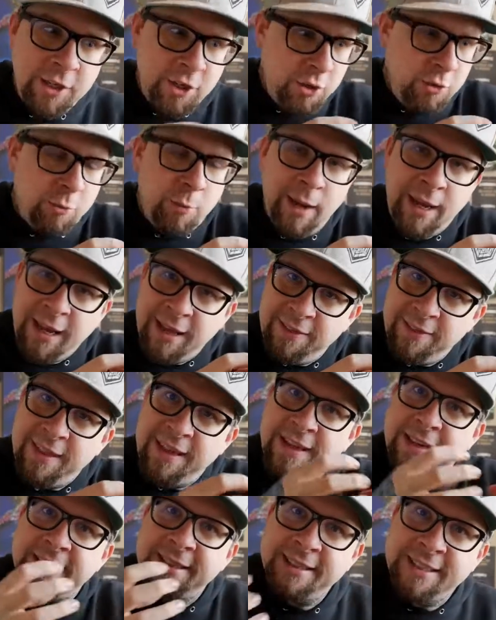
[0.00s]
and you wick it
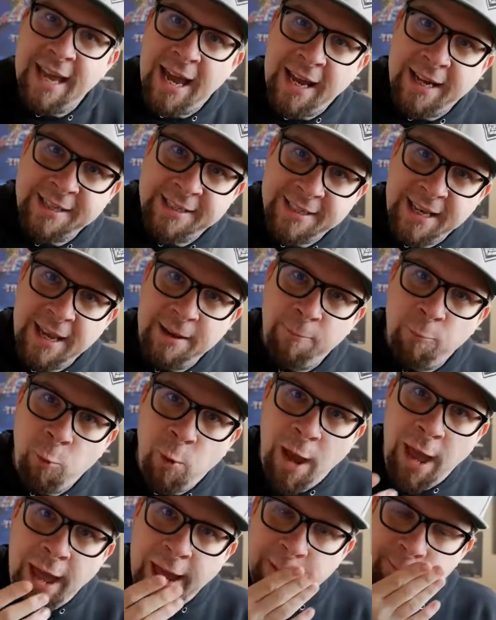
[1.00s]
the exact same
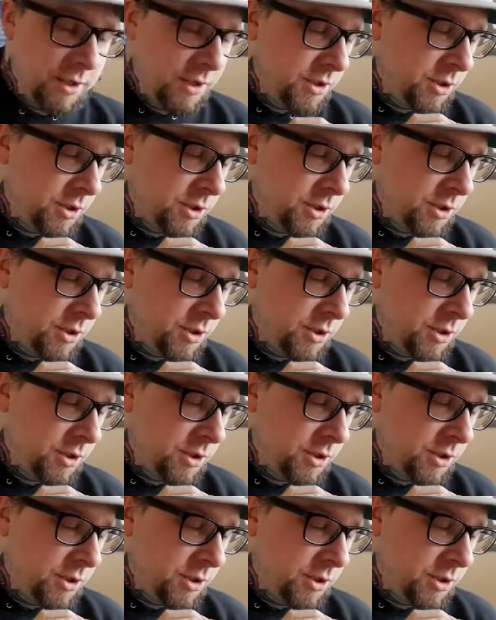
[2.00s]
way.